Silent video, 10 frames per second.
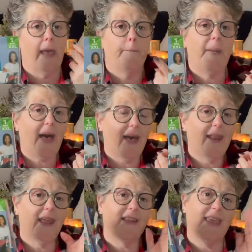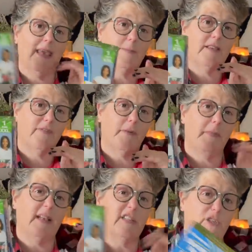but it keeps it from
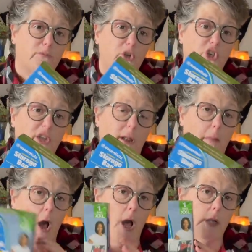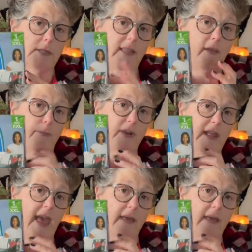being smushed in a box and they're pretty